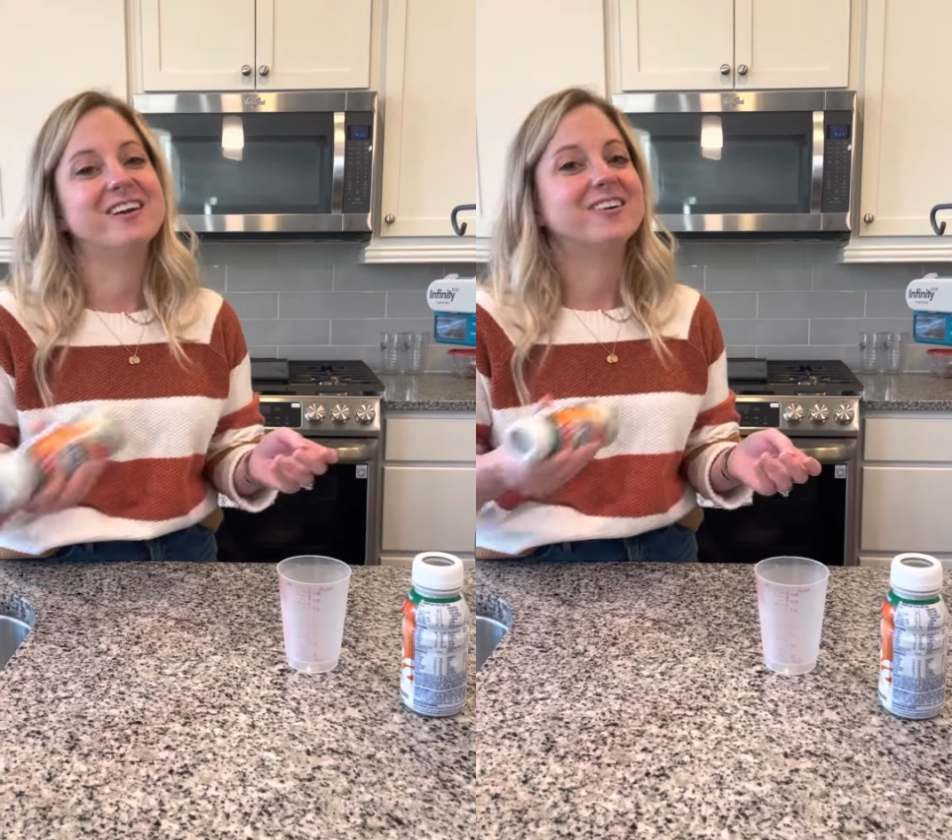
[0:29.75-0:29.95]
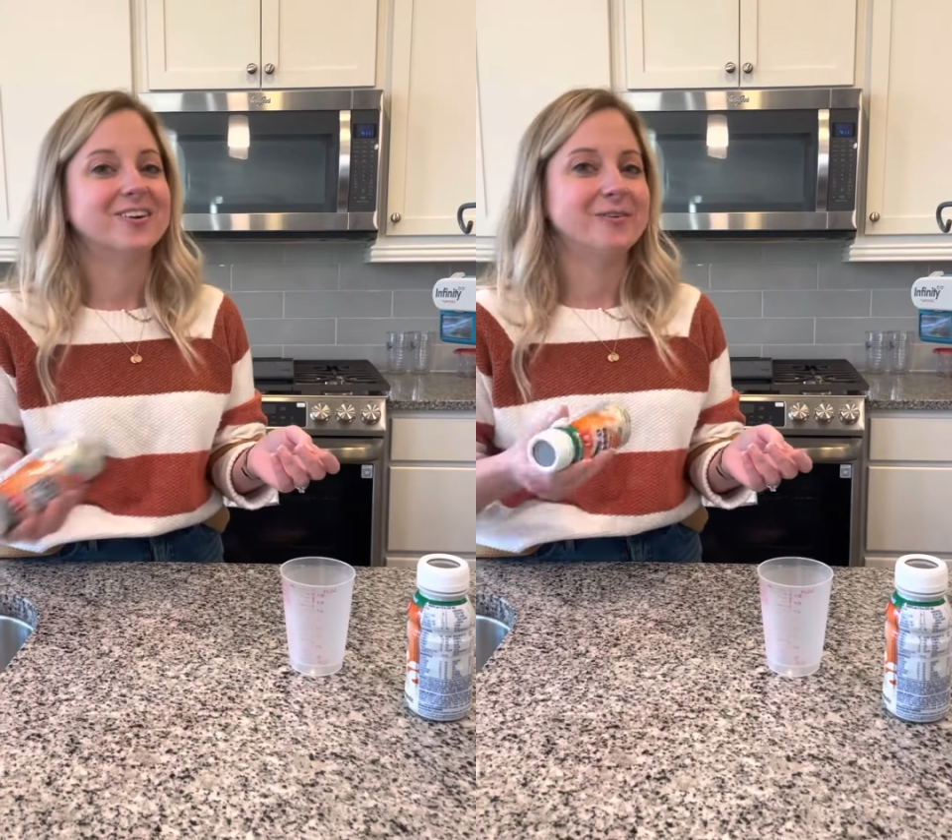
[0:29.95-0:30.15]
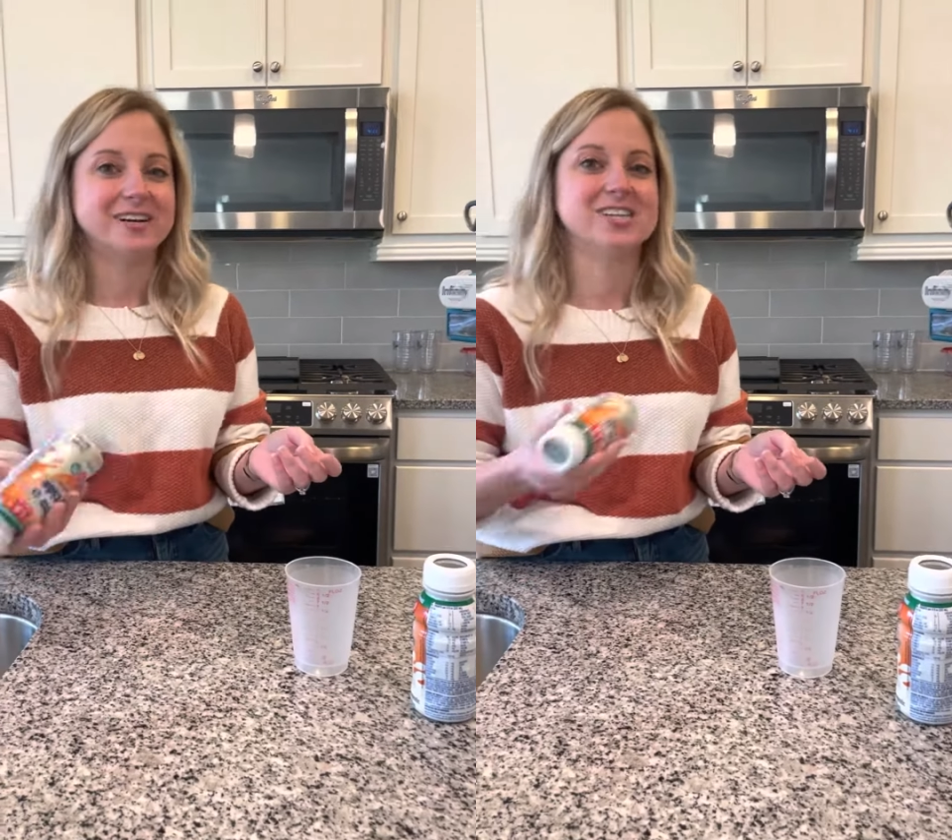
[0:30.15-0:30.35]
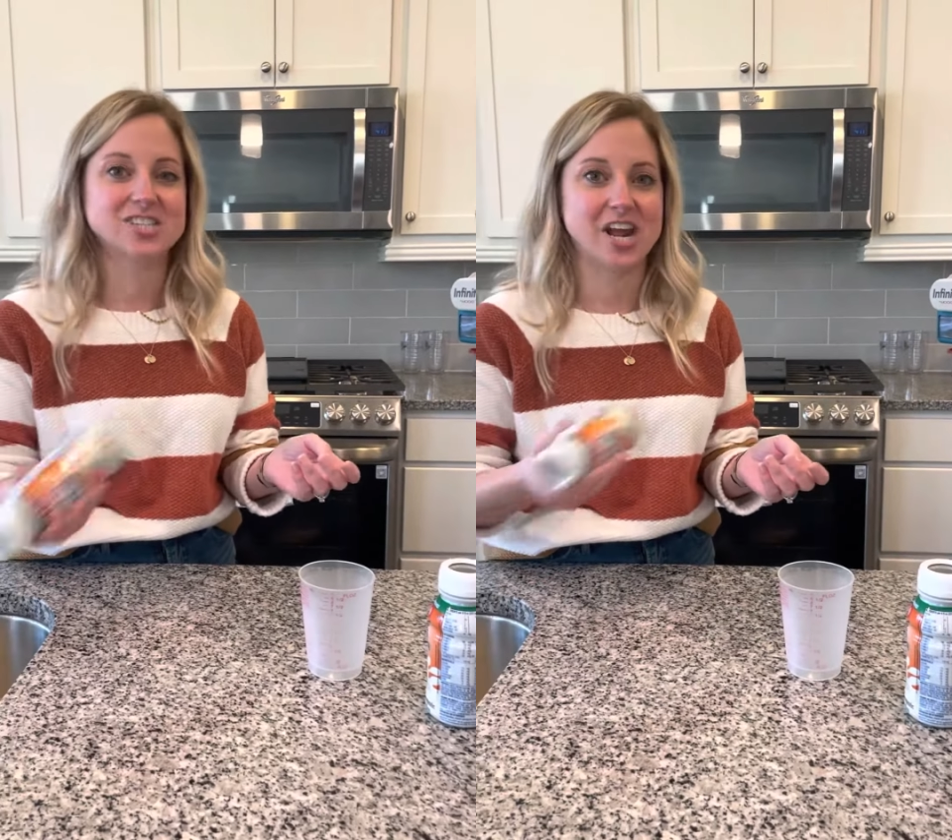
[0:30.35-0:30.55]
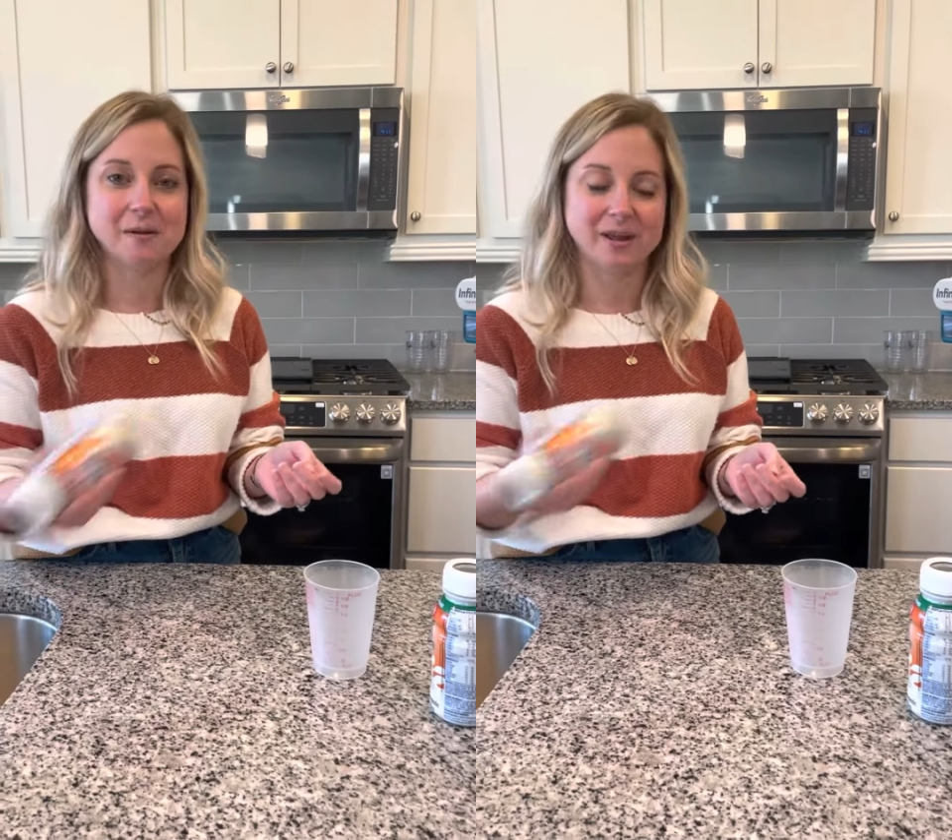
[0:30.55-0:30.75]
You're gonna wanna
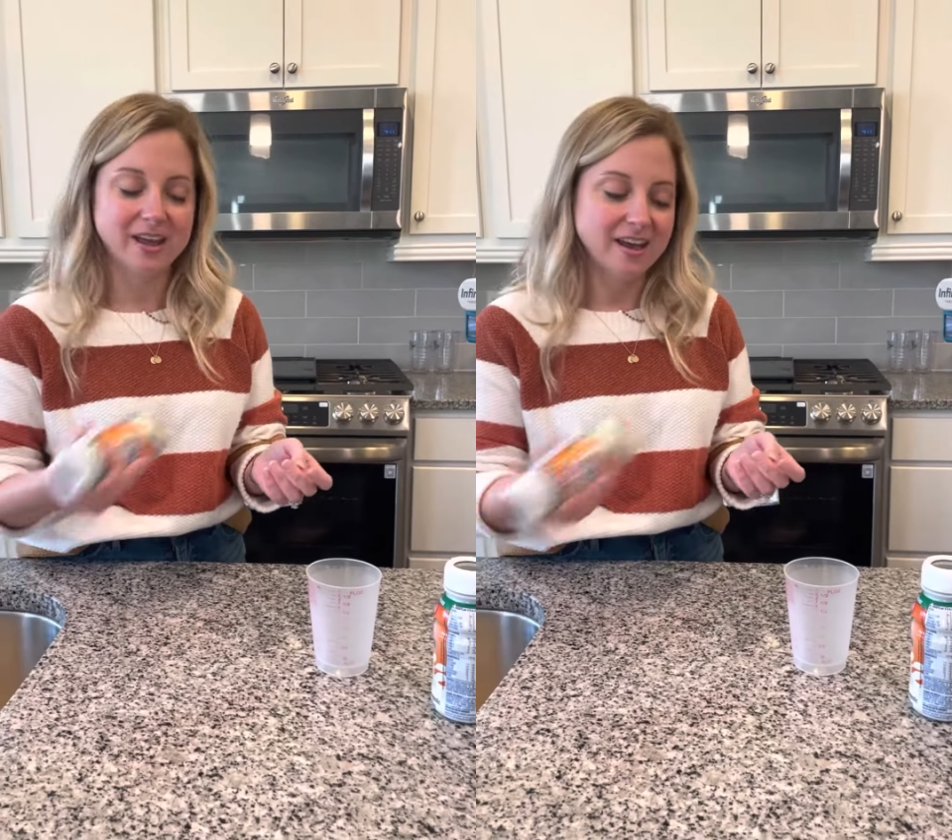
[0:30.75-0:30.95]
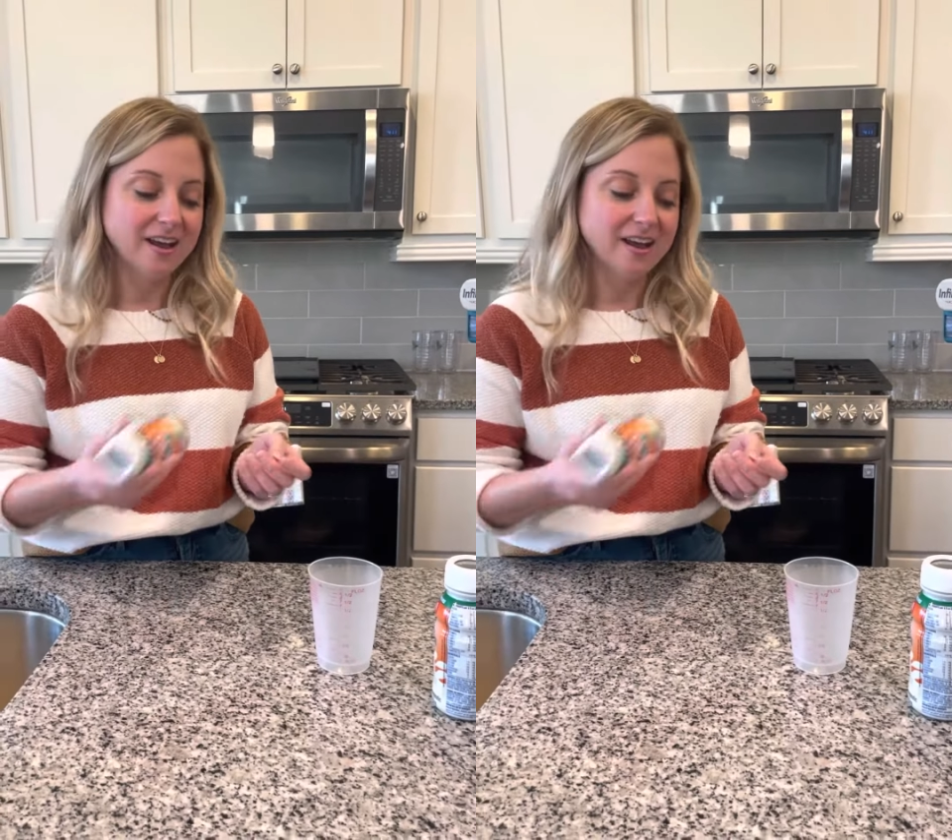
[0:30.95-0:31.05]
shake